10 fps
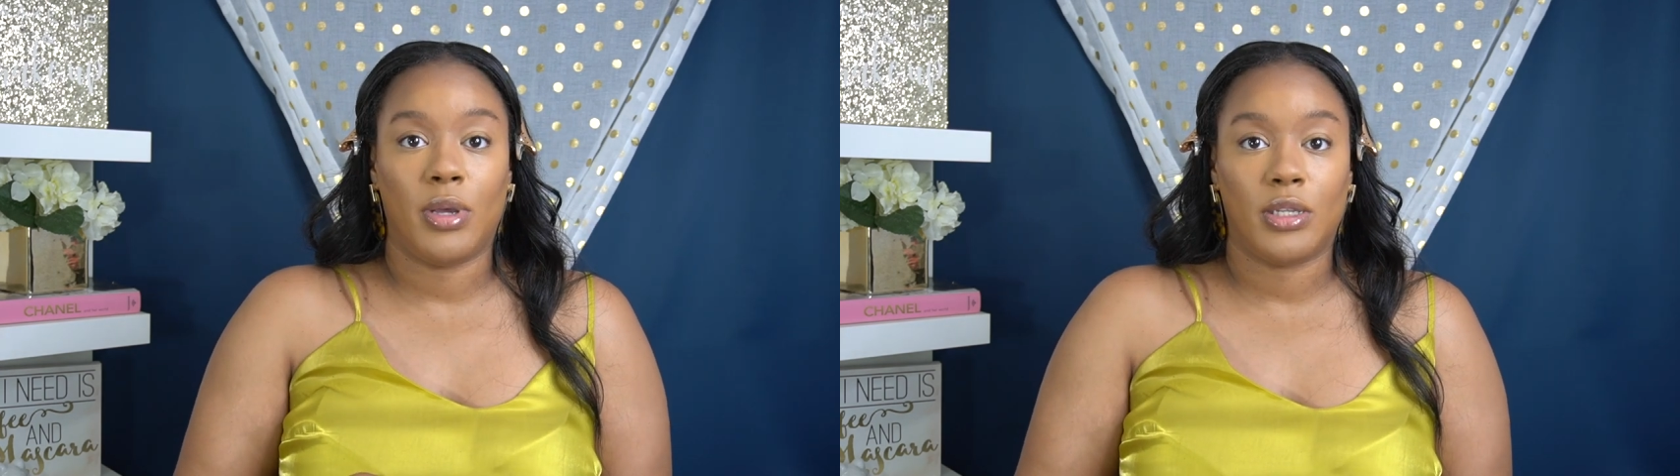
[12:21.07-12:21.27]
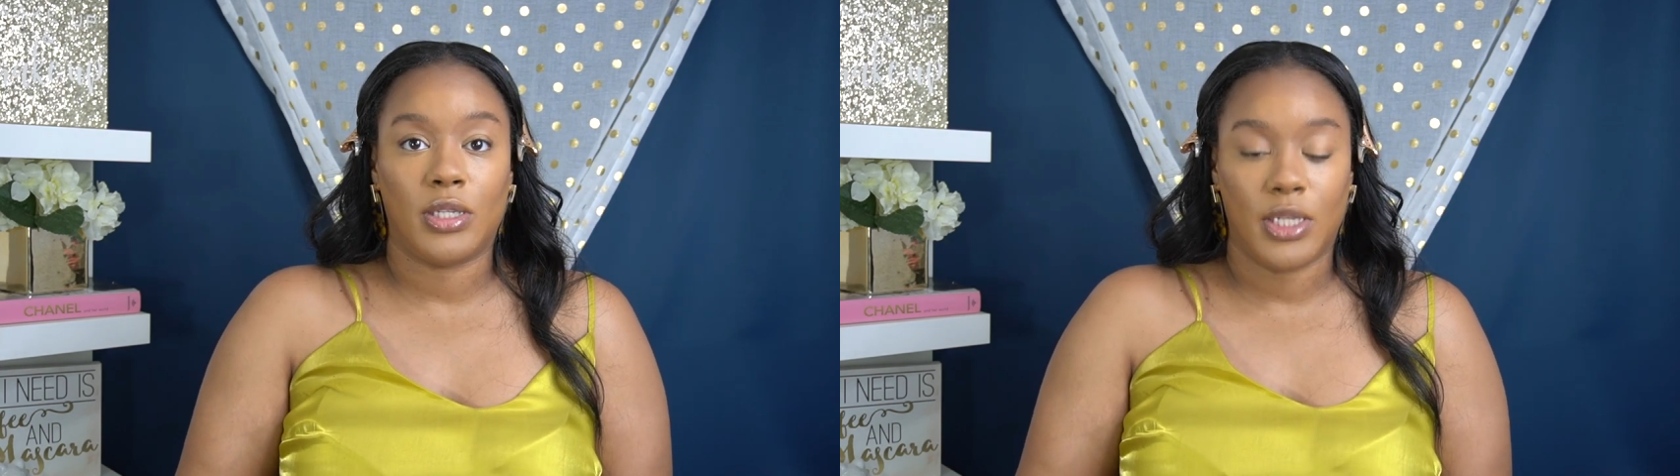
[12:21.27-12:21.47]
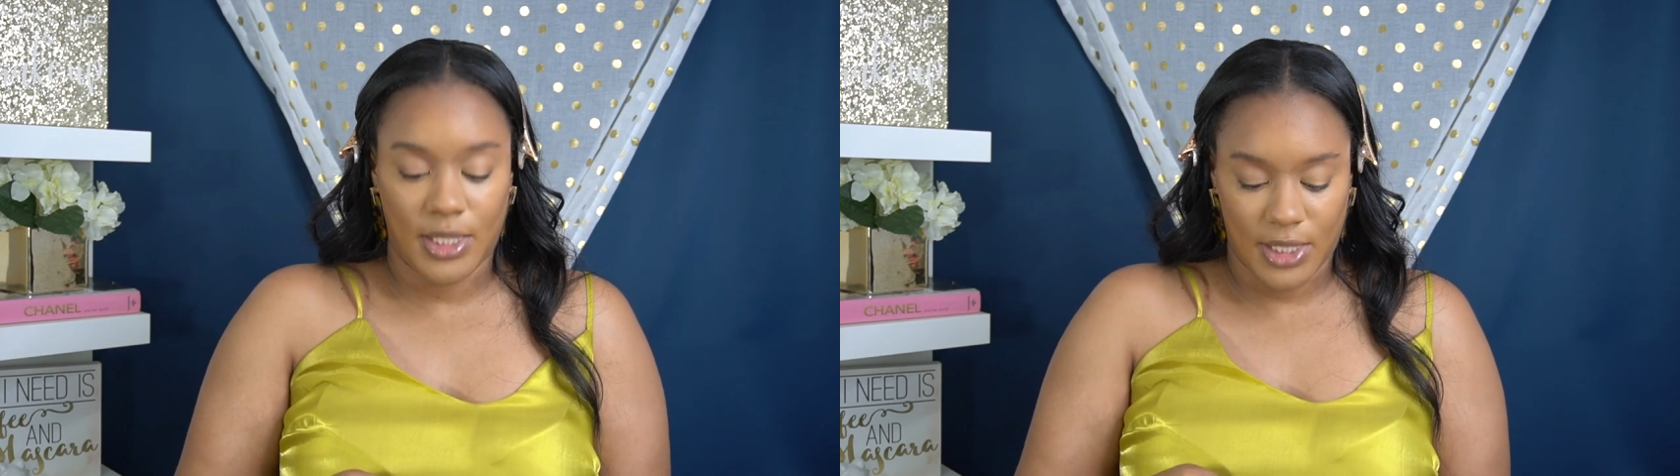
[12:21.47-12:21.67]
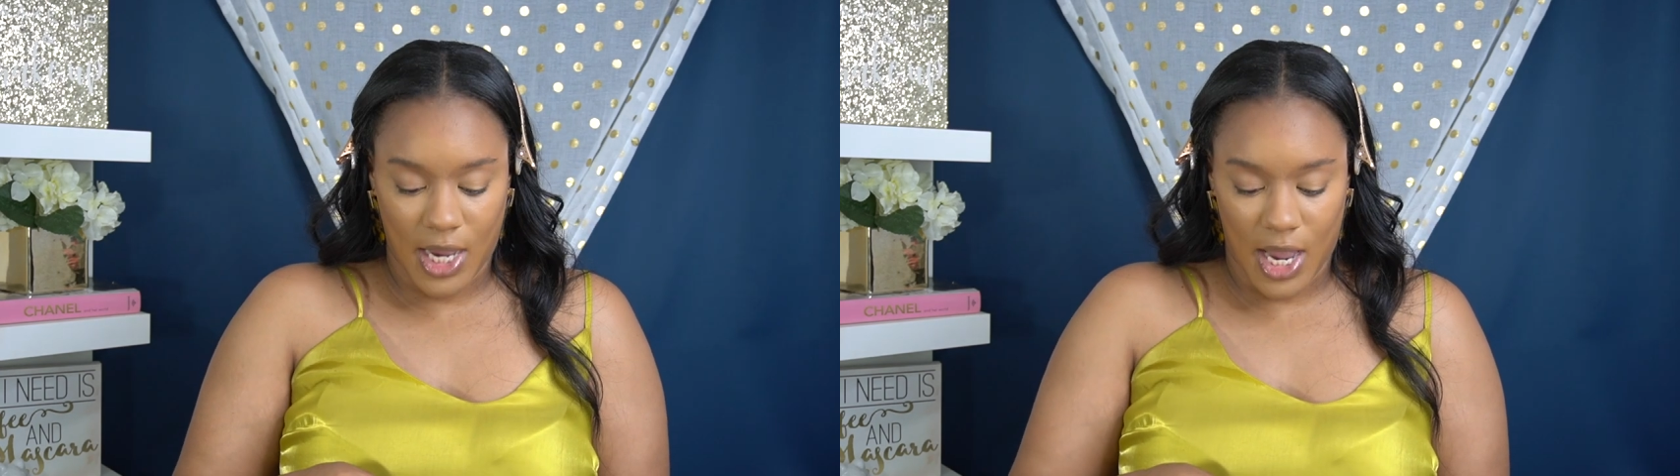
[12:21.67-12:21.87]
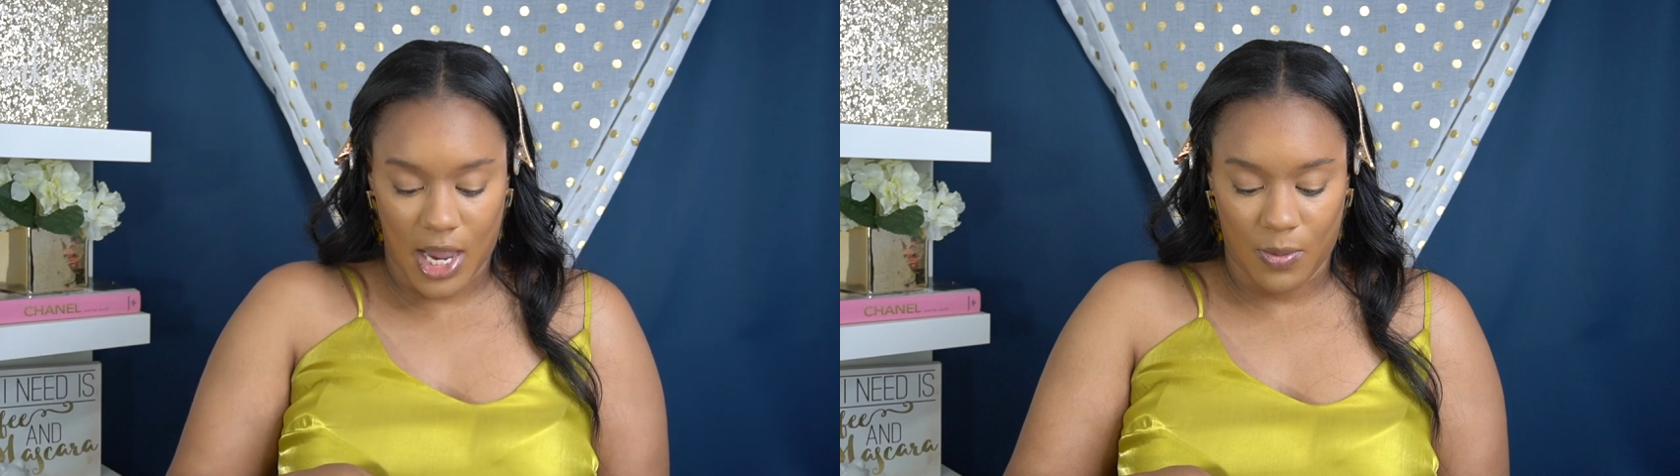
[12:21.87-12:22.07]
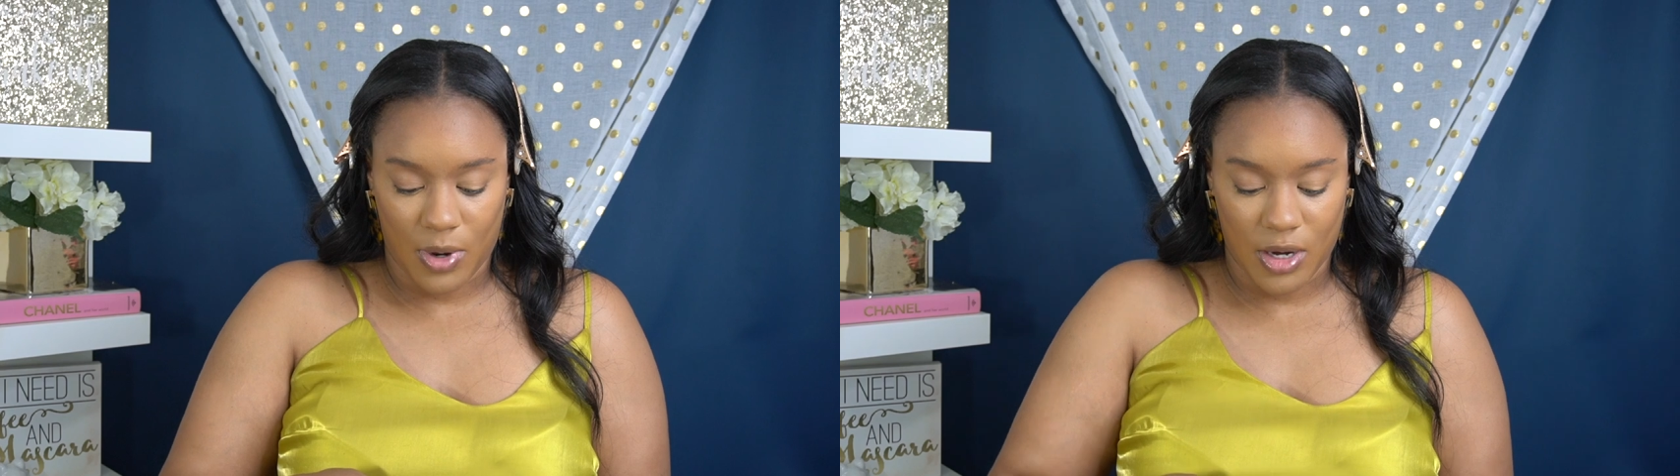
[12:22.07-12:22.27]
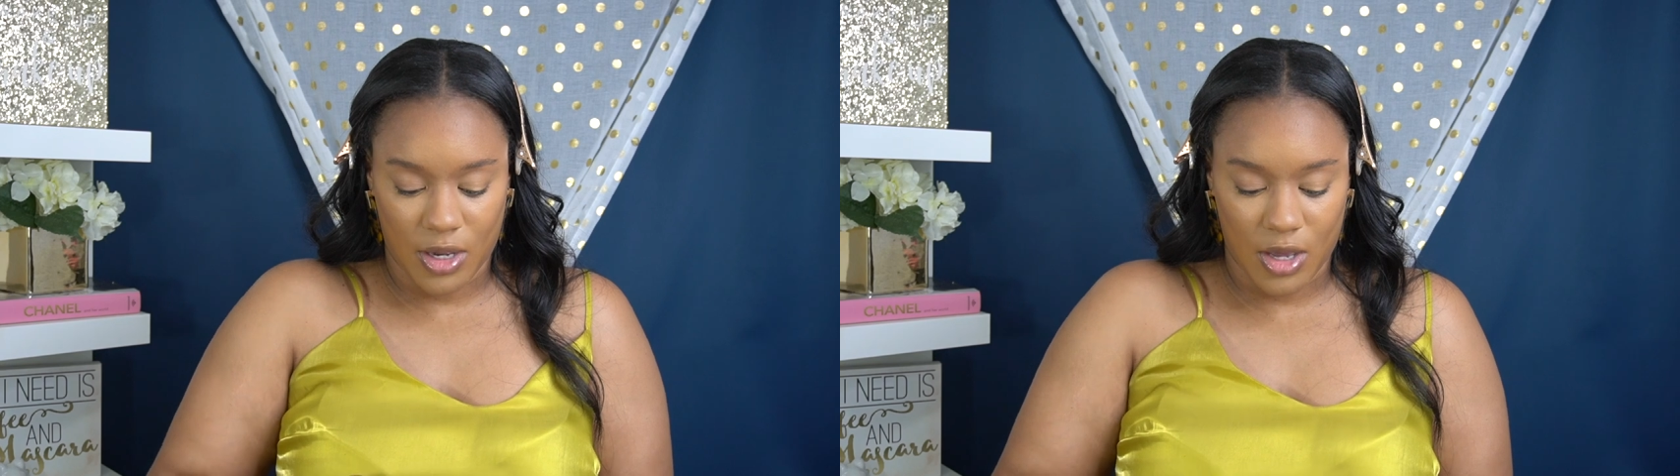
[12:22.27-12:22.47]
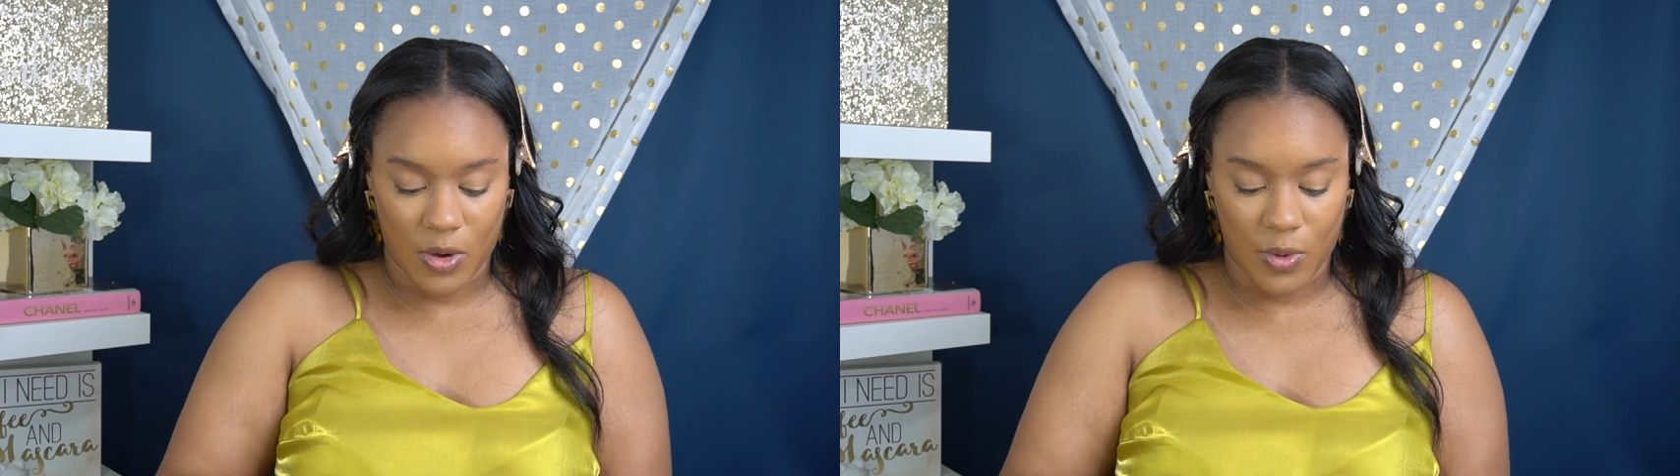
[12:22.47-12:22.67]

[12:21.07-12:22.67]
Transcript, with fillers: but today we're gonna go